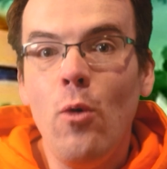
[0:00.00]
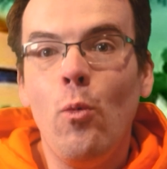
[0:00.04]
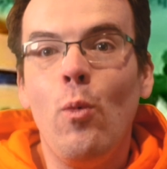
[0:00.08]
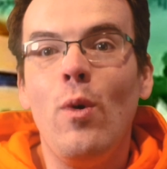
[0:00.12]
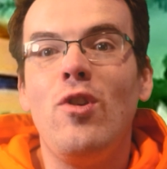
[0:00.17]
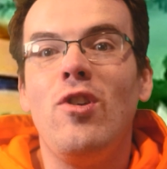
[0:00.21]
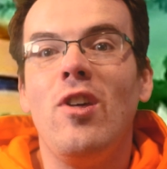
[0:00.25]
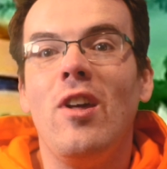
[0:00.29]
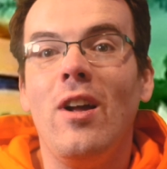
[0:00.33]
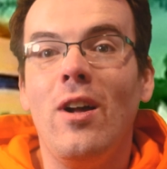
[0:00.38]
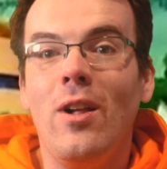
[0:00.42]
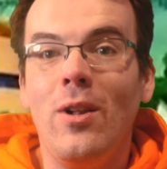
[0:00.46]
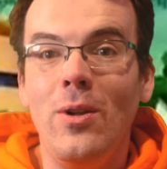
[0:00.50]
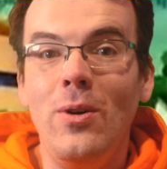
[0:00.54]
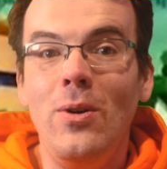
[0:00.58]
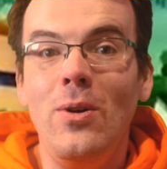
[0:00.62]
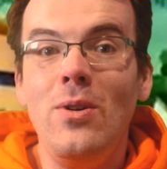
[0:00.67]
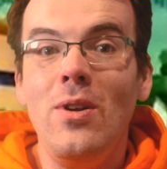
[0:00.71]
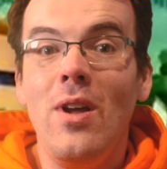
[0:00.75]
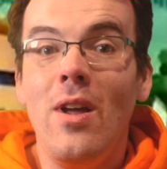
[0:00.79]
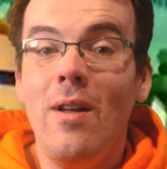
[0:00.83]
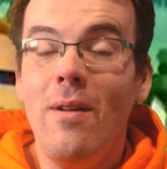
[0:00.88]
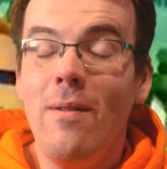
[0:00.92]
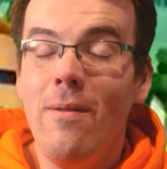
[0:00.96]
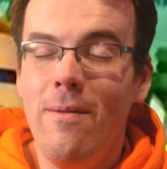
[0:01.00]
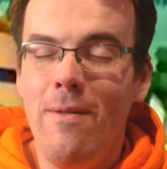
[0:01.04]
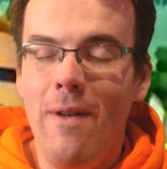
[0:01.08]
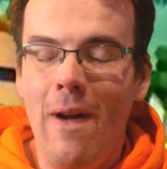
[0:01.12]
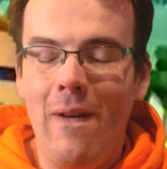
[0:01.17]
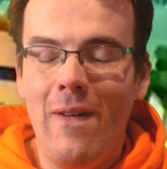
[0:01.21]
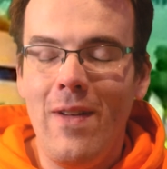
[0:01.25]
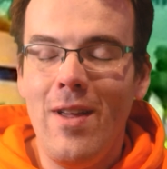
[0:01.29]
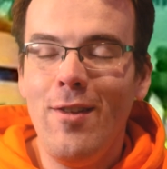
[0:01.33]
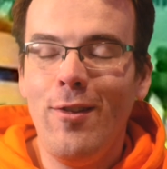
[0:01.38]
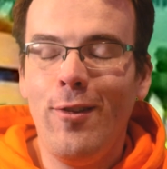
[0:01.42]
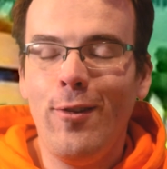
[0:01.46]
which include
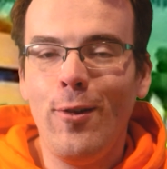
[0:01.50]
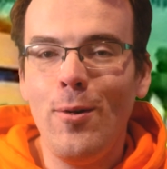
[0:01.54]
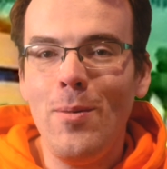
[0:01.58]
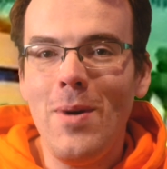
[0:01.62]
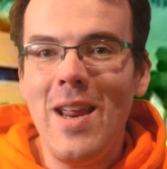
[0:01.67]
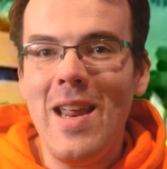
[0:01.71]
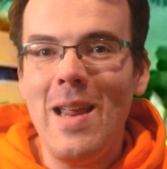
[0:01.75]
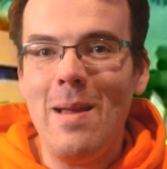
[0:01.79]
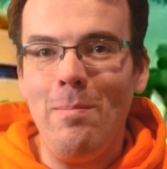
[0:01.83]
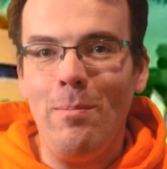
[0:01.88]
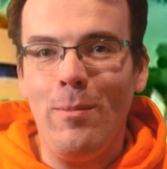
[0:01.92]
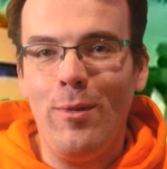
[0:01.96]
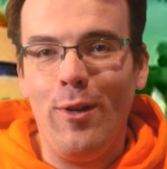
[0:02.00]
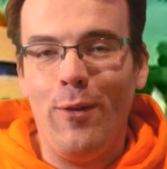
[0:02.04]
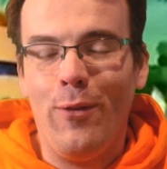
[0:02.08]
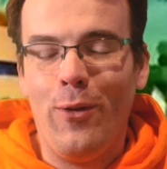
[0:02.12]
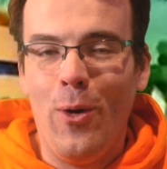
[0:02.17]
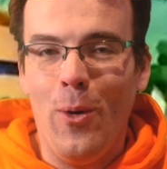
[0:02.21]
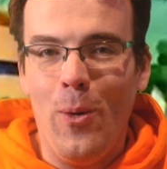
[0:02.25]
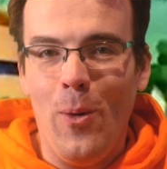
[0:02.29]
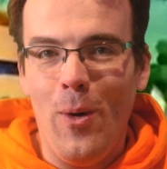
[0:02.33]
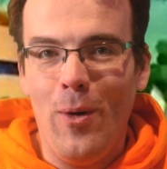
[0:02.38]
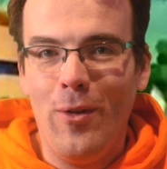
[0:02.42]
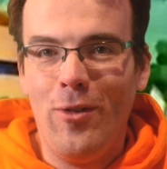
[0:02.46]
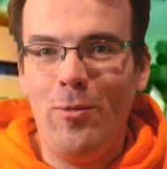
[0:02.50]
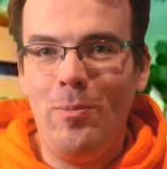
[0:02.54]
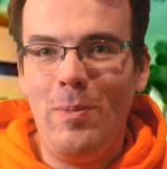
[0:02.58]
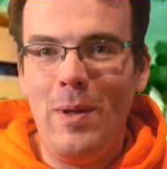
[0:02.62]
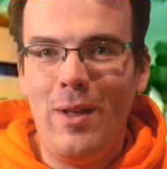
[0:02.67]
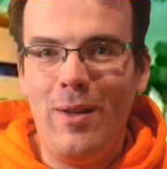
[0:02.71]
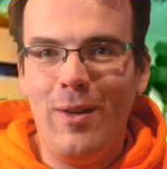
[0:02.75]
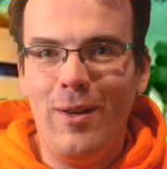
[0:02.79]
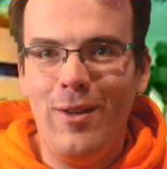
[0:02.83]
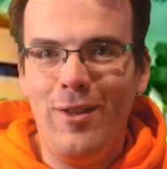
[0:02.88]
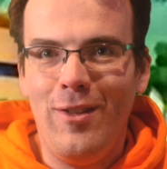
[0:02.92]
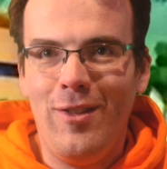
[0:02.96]
various screams, of course,
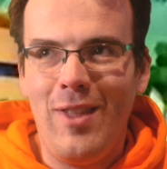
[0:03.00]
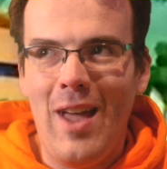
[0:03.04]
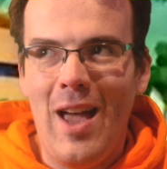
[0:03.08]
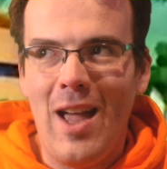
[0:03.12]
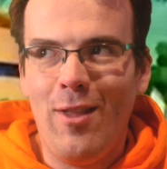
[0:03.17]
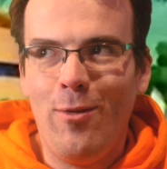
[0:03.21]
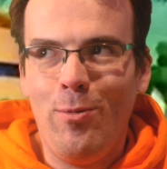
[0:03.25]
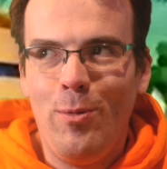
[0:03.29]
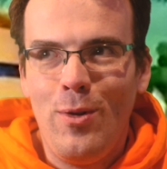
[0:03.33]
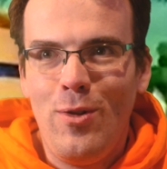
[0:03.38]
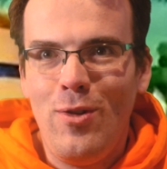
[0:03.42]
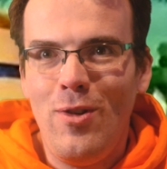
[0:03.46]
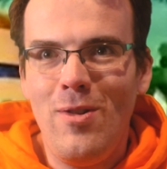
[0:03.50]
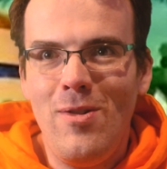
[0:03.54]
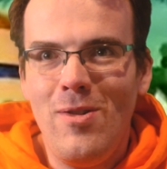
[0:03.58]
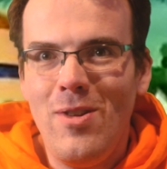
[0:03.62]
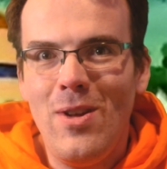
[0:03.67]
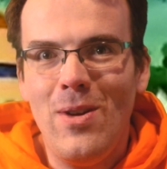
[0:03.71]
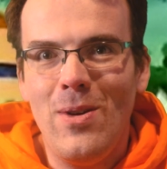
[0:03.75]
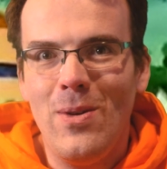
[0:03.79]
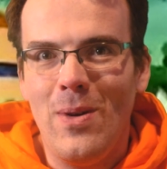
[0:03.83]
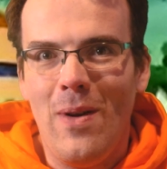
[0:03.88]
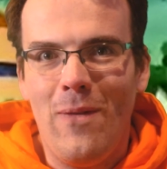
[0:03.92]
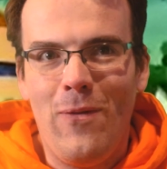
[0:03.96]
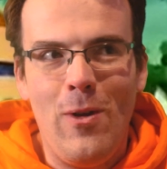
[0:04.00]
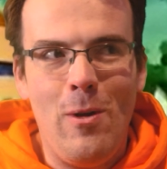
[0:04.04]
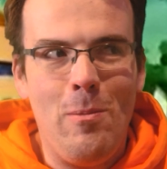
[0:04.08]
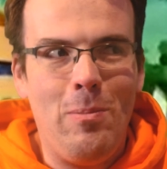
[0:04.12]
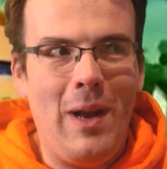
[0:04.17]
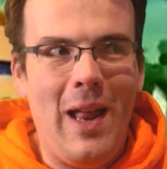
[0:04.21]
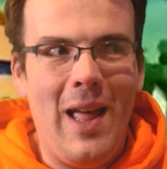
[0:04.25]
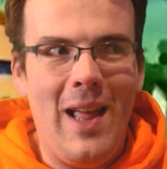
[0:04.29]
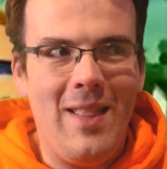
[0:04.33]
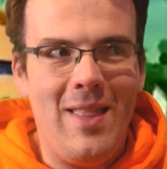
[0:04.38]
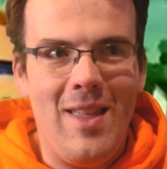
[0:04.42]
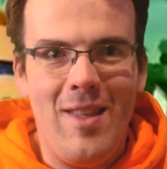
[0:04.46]
because that's what you do if you
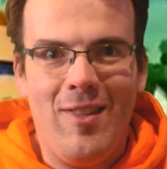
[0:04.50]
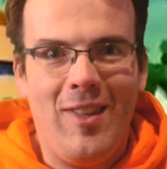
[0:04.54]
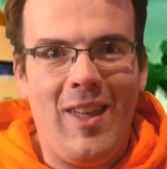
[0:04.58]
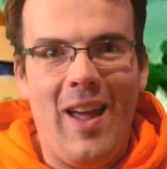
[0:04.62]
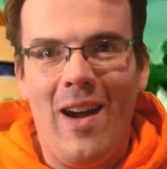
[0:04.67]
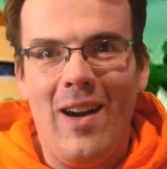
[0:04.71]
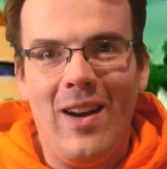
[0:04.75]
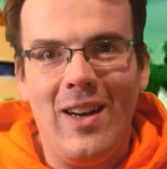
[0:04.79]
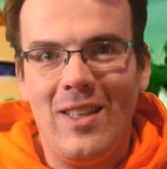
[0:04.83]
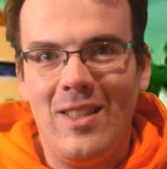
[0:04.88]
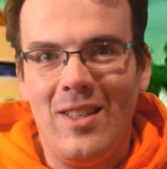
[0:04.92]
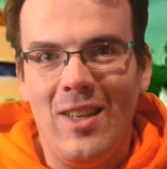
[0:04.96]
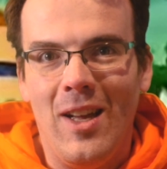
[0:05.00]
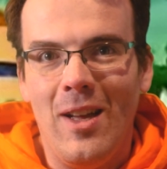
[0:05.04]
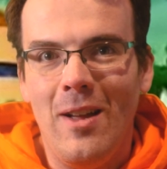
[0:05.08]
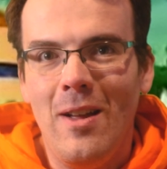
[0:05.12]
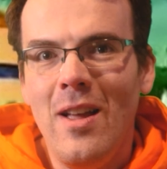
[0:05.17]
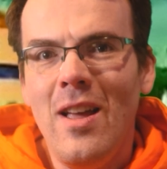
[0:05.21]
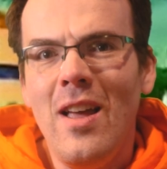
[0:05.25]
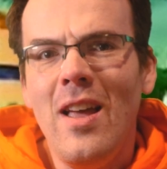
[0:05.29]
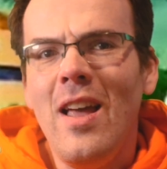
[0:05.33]
play this character,